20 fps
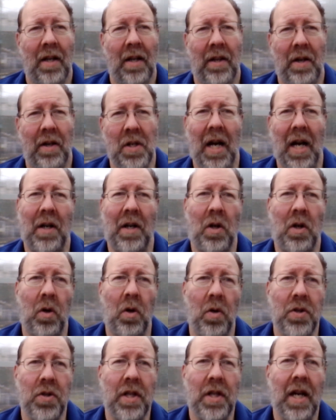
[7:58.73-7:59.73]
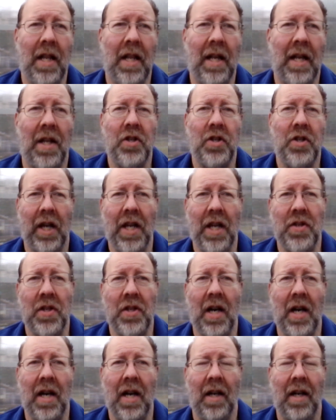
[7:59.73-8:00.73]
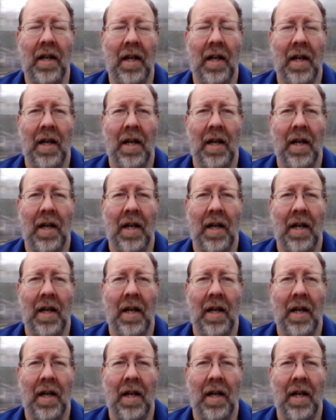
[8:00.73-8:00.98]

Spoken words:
They also had goats there, chickens there.